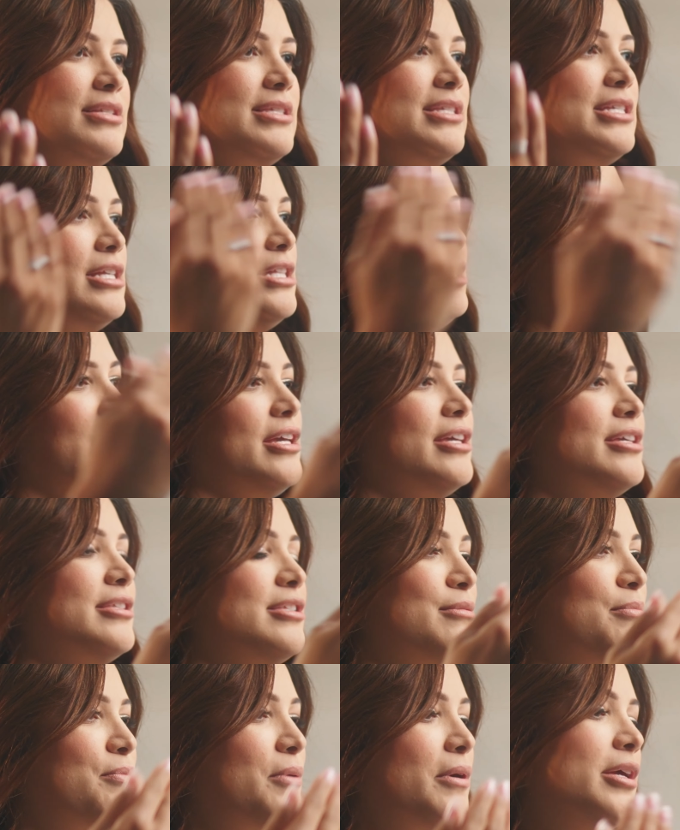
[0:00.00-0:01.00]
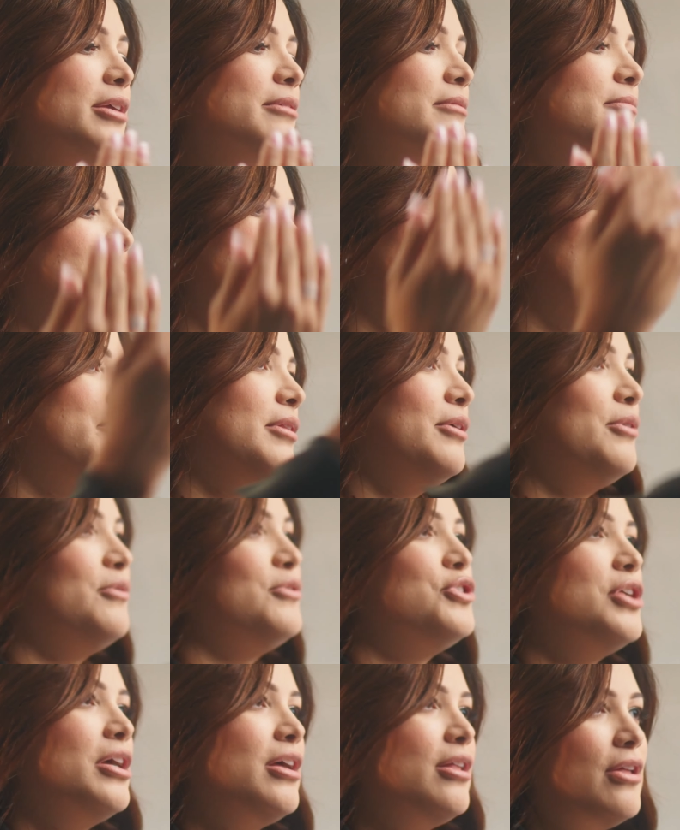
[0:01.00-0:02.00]
does it look to put blue
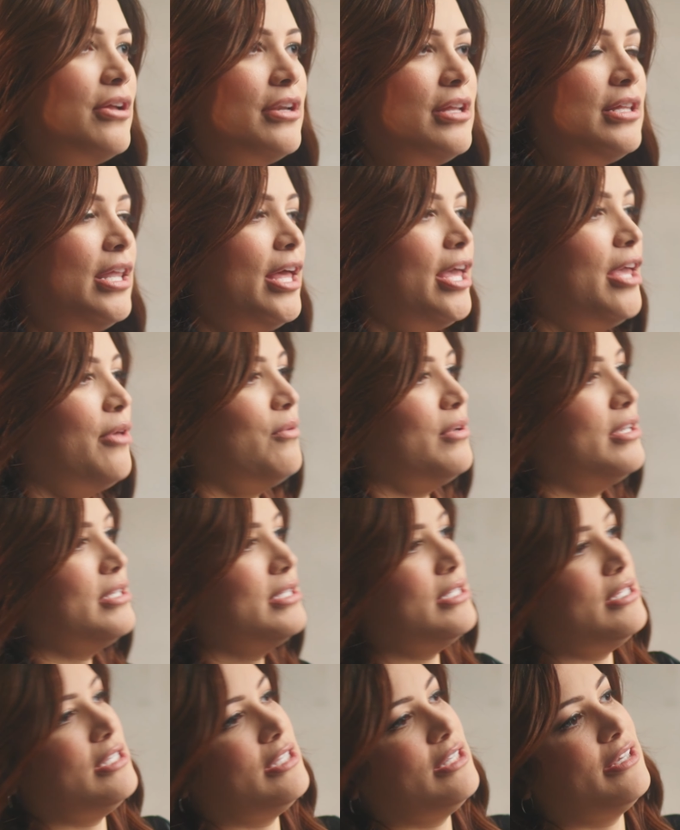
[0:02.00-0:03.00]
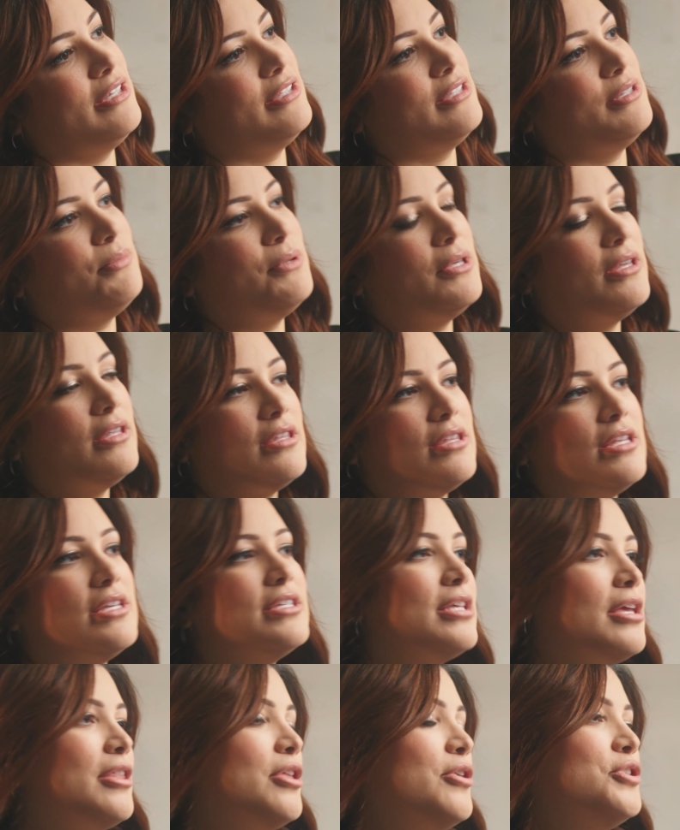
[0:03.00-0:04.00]
gel on a light? What does it look to put
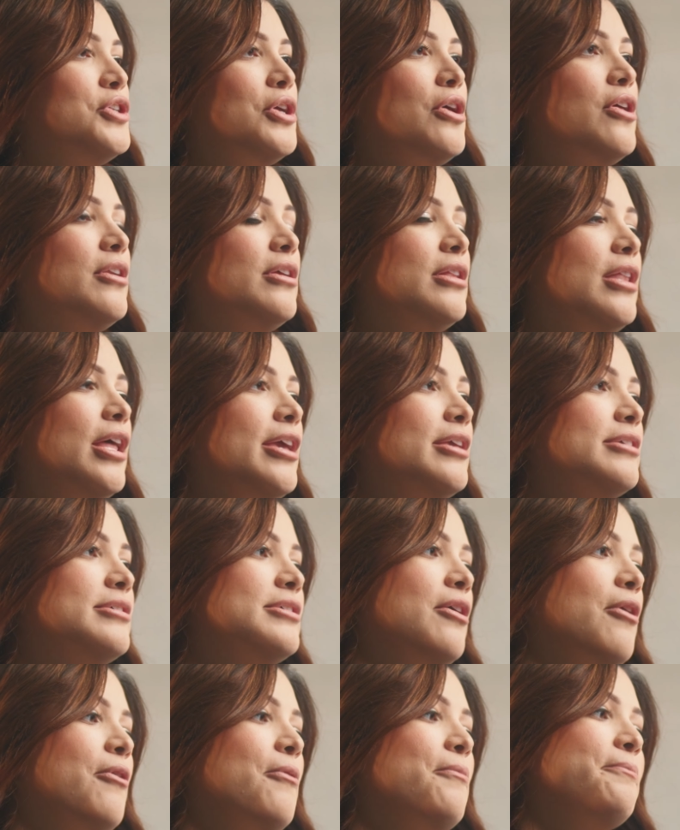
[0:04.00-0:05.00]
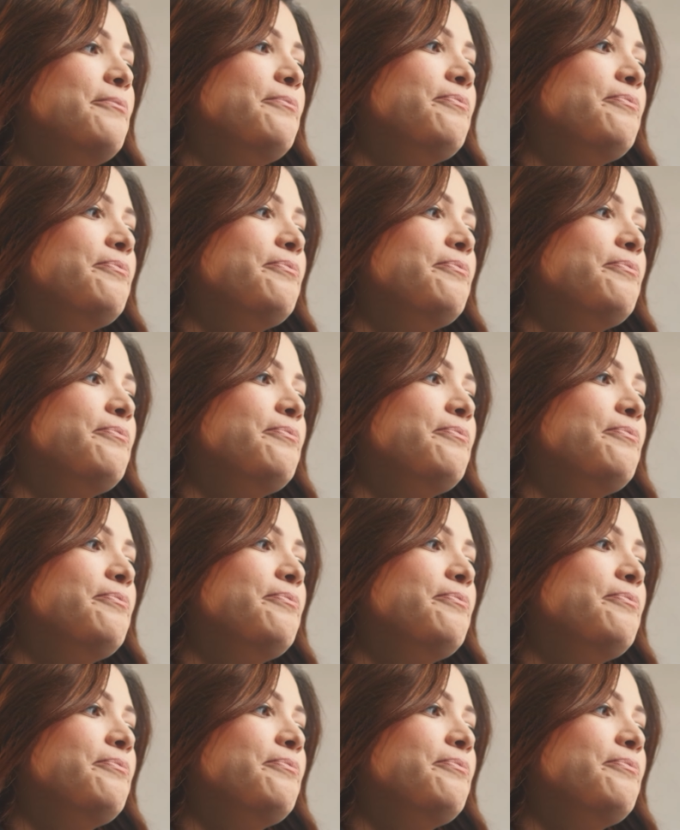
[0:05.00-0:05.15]
this other gel on a light? So